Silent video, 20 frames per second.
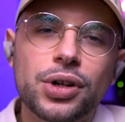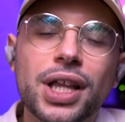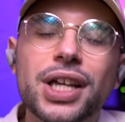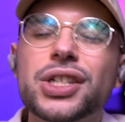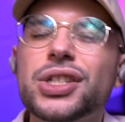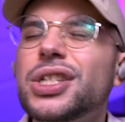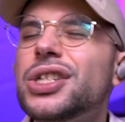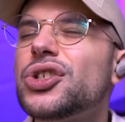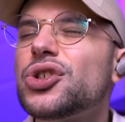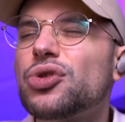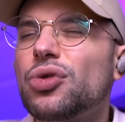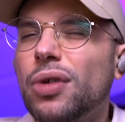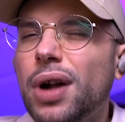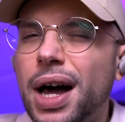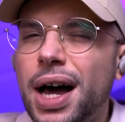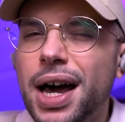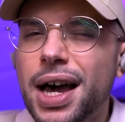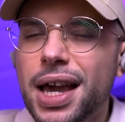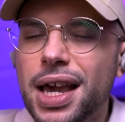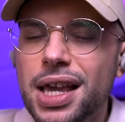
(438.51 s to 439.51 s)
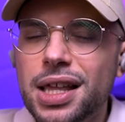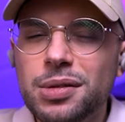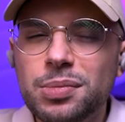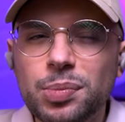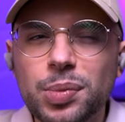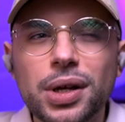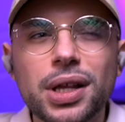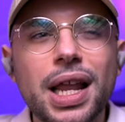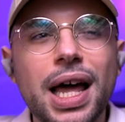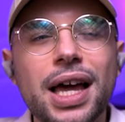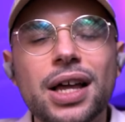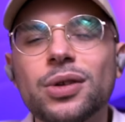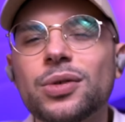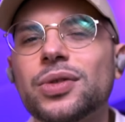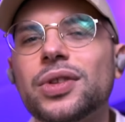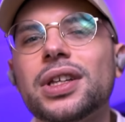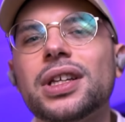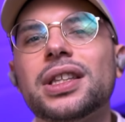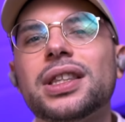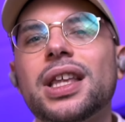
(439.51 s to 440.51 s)
Like she tried, but I
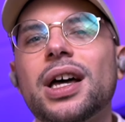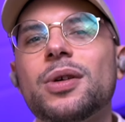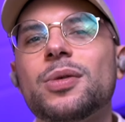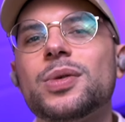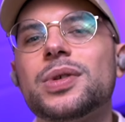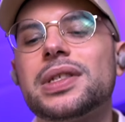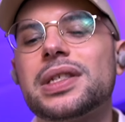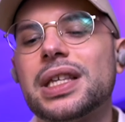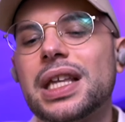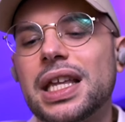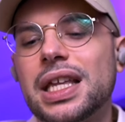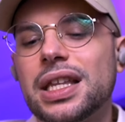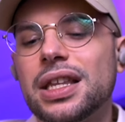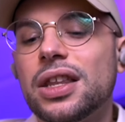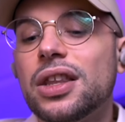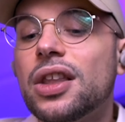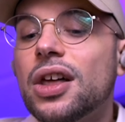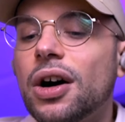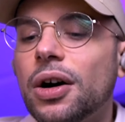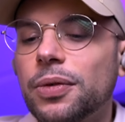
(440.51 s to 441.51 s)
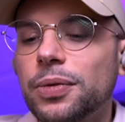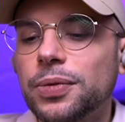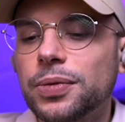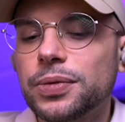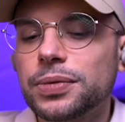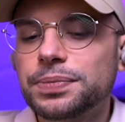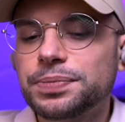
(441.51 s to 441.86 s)
don't think that was enough.